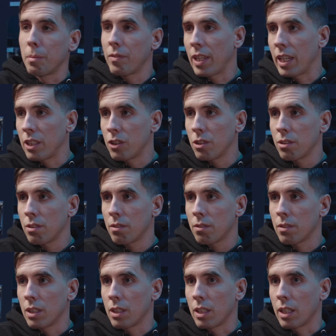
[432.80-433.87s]
advantages
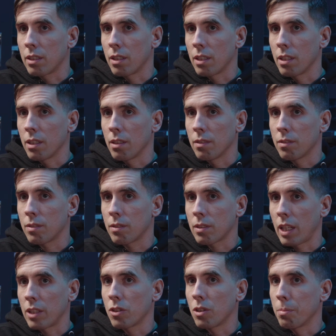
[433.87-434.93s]
in that the
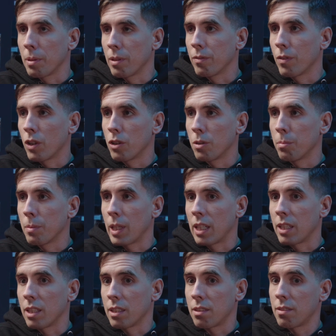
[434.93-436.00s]
size of the build volume
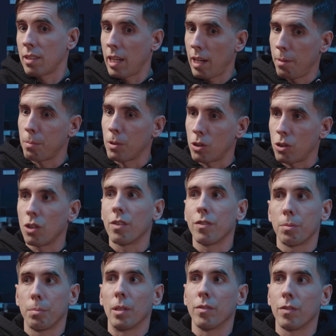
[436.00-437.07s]
and the temperature of
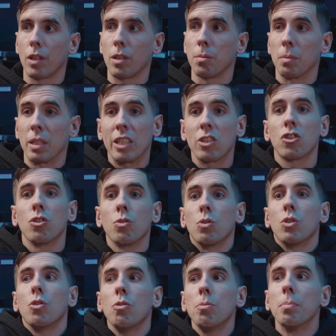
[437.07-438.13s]
the build volume lets you
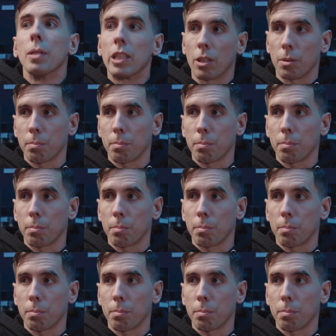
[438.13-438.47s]
do bigger